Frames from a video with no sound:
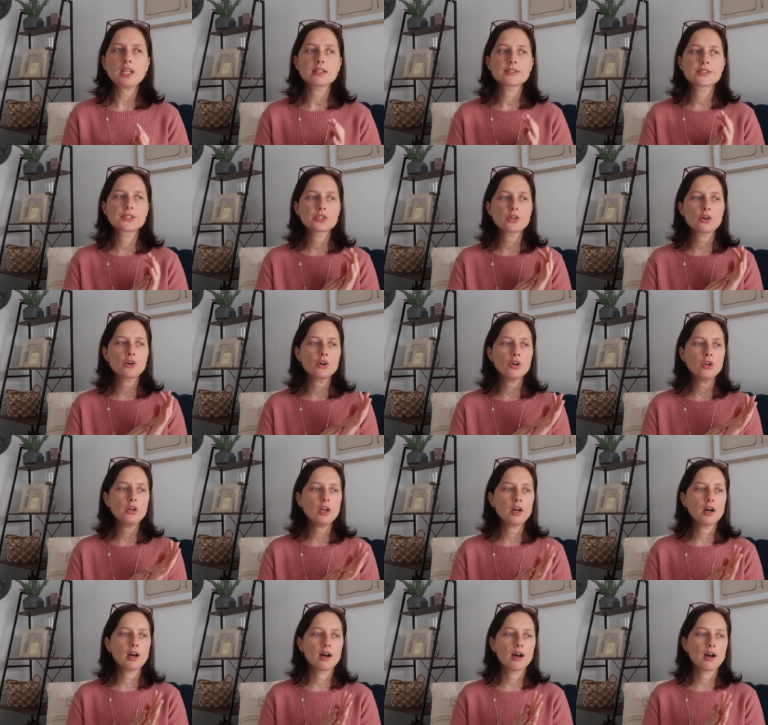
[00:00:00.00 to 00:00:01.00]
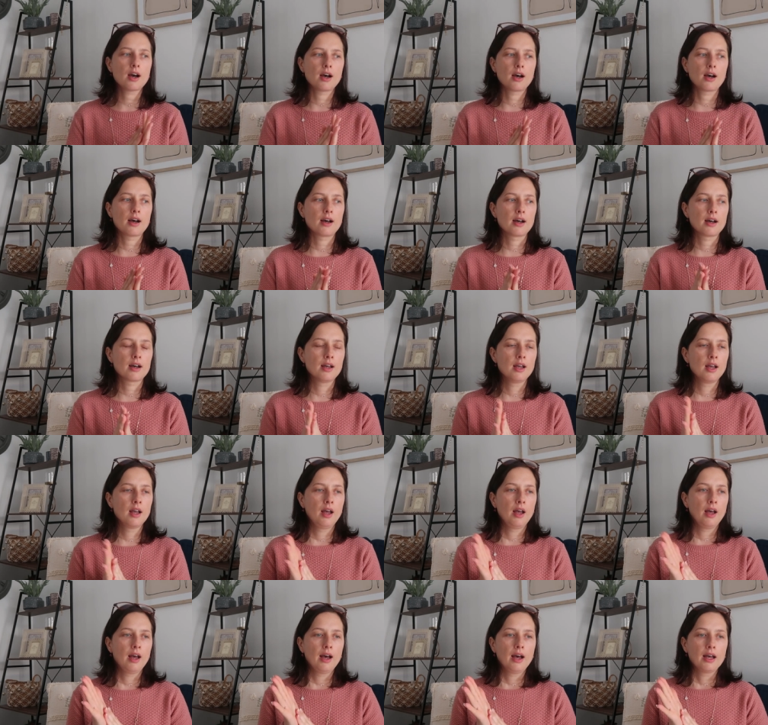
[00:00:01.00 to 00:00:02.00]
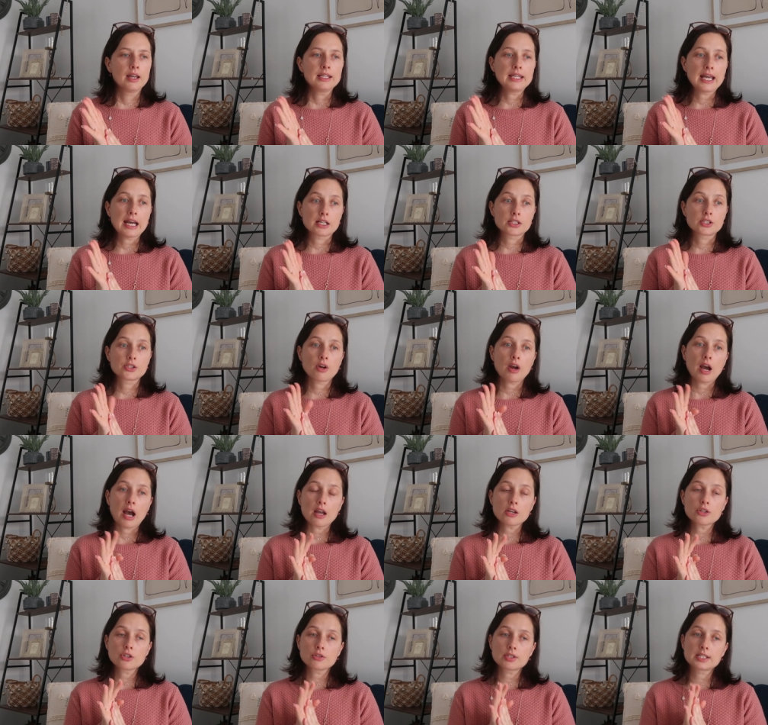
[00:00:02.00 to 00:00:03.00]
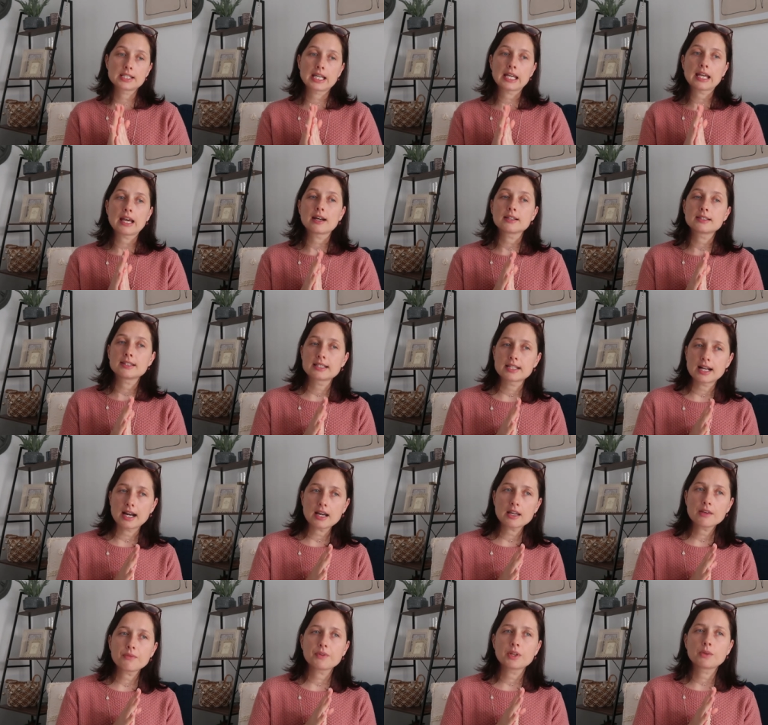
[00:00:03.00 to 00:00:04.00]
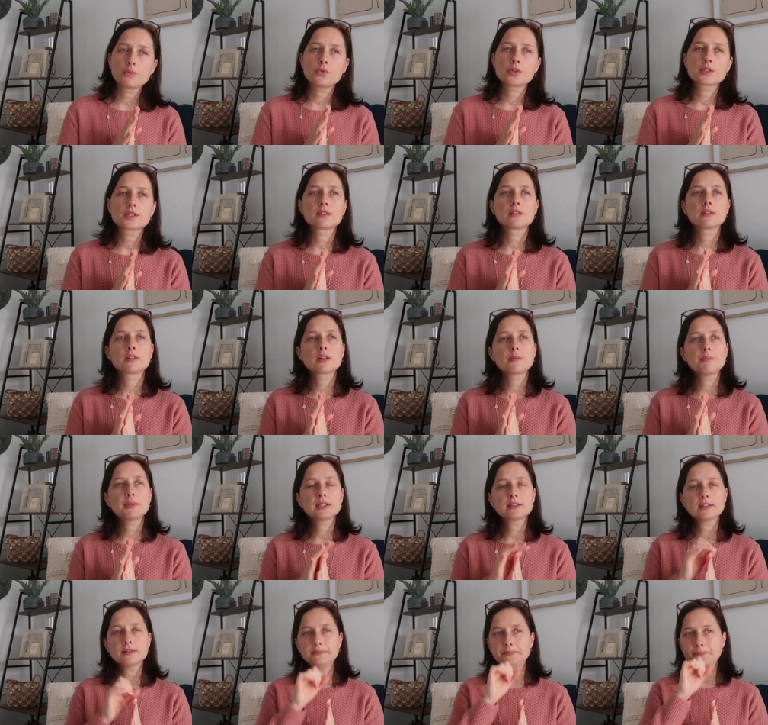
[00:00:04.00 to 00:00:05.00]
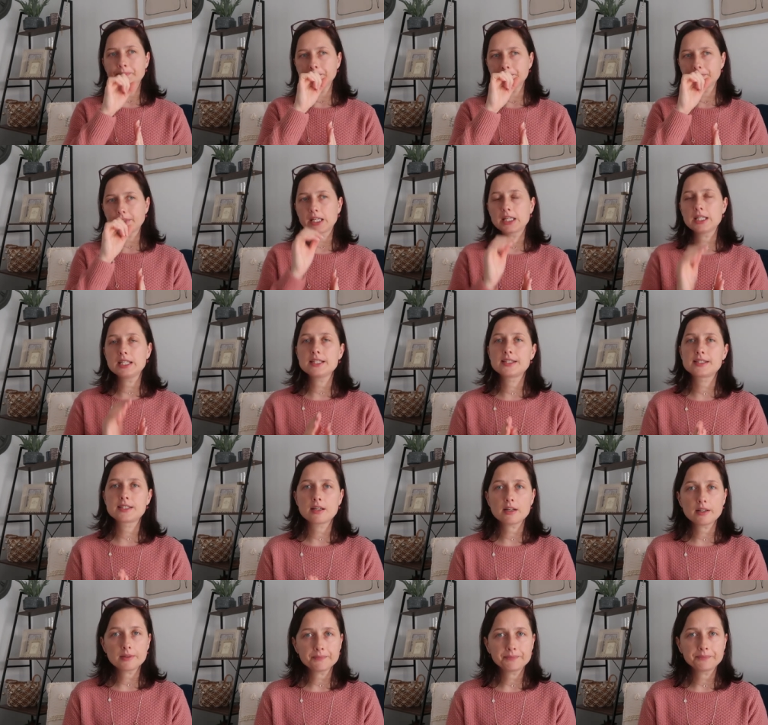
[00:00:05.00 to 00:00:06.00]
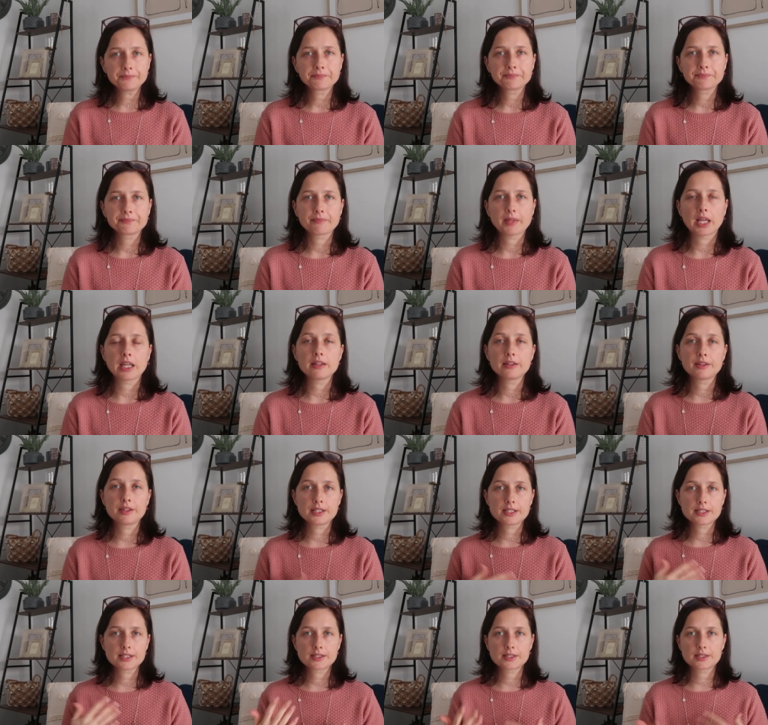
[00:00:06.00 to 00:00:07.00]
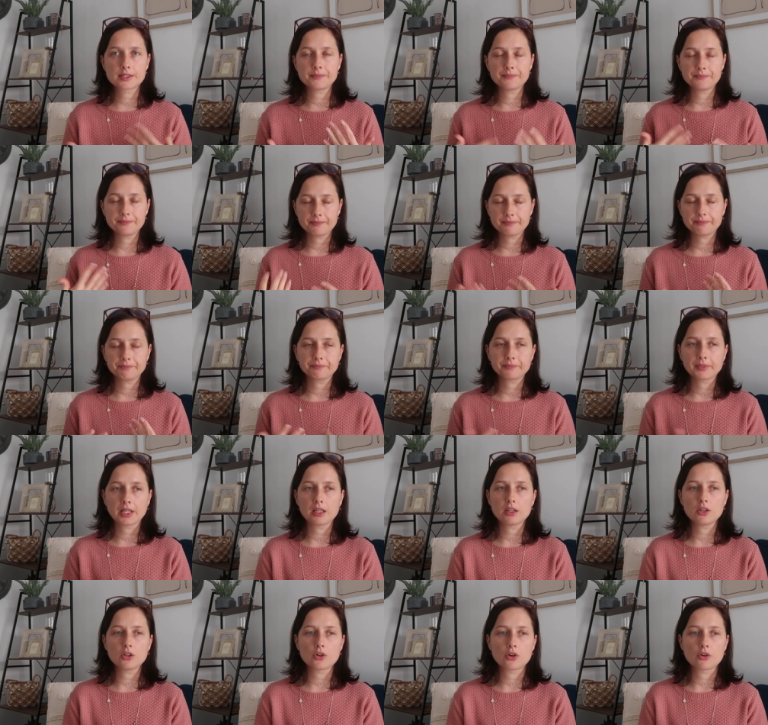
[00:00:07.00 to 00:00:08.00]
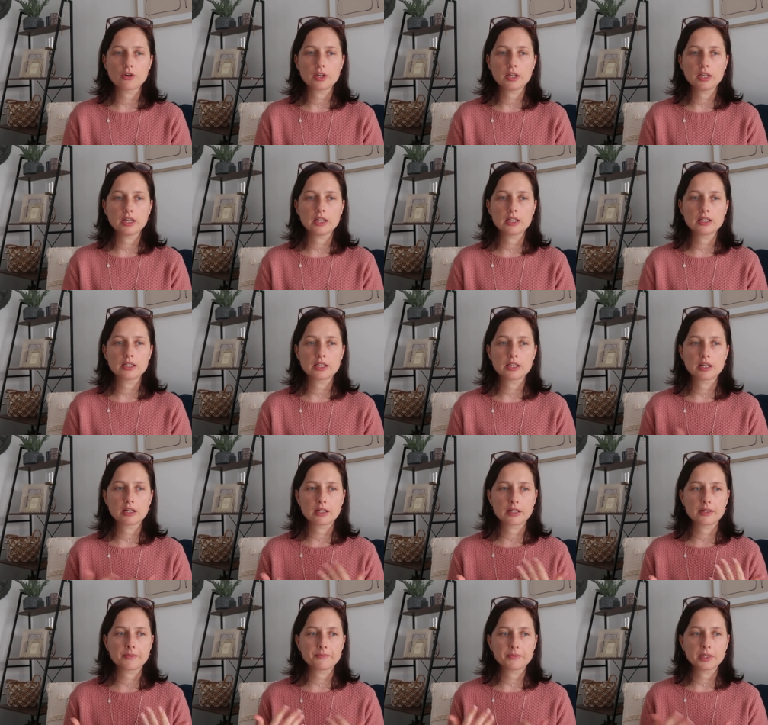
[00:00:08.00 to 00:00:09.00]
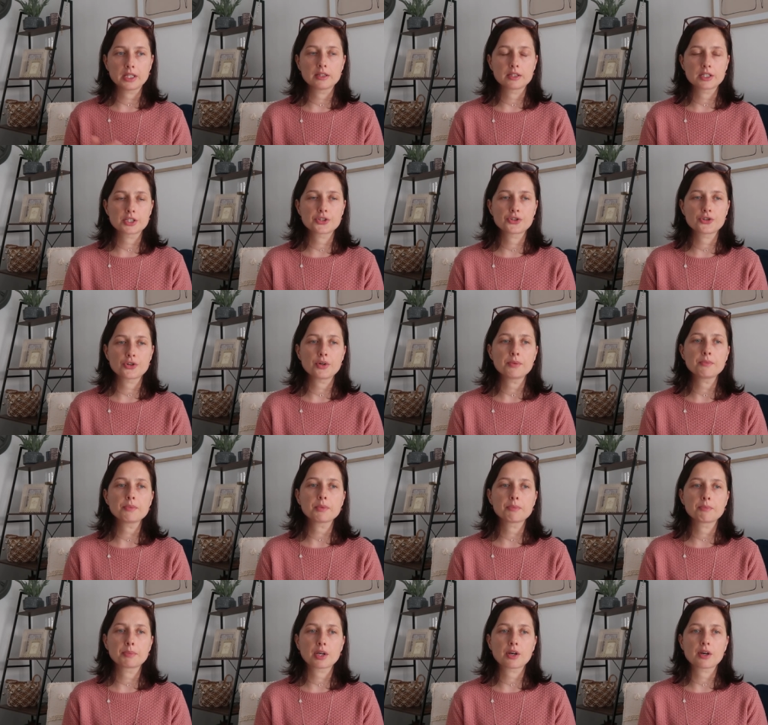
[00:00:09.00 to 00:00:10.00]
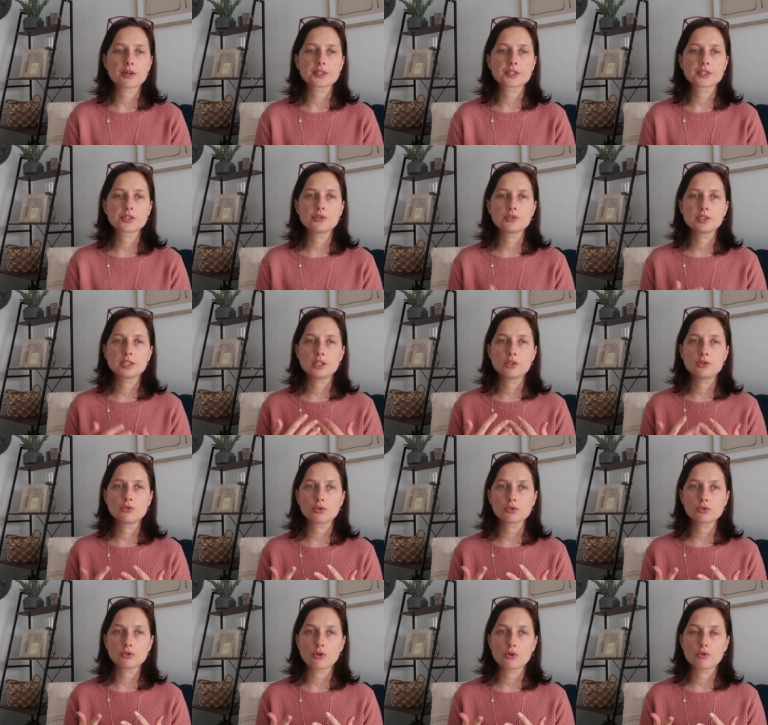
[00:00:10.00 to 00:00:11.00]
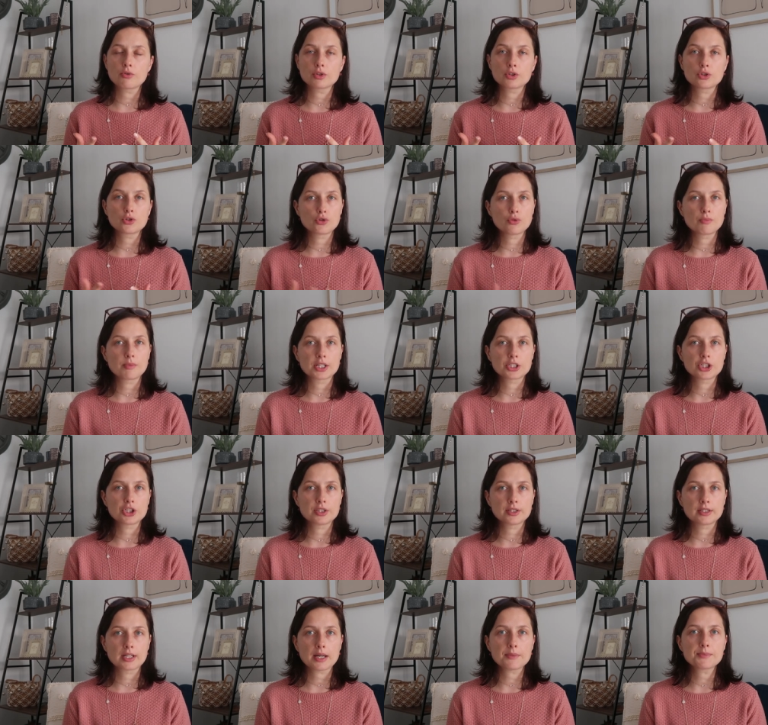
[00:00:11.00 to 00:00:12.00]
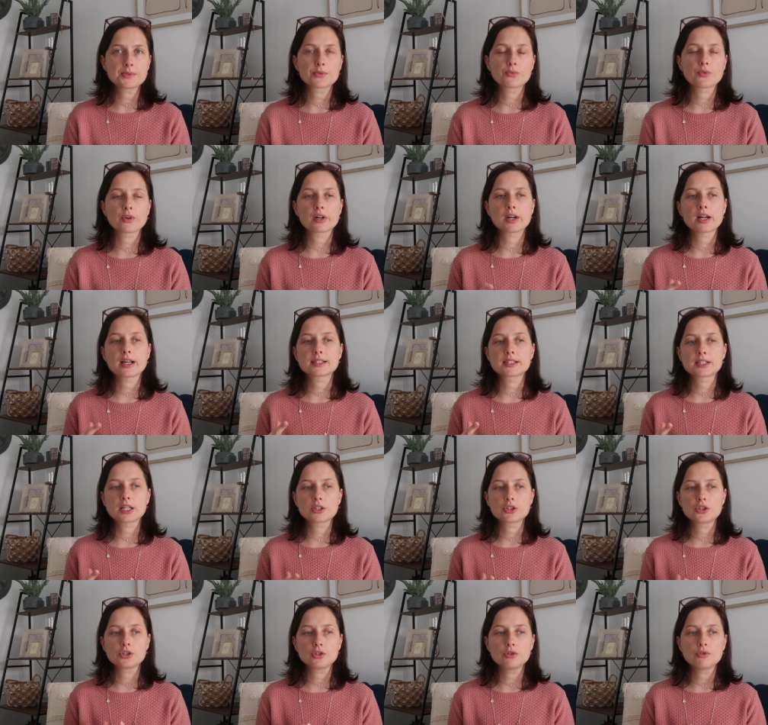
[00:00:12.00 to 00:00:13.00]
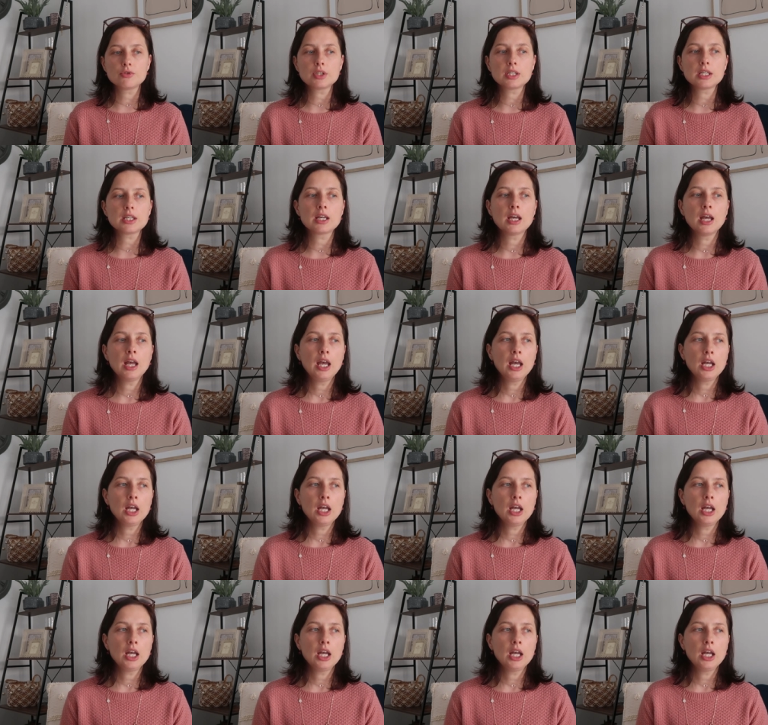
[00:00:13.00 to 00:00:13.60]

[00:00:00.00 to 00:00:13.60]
So uh yeah, so I should say at TAFE it was a little bit easier in this, you know, in um, in this term, because you did not go too much in depth, whereas at uni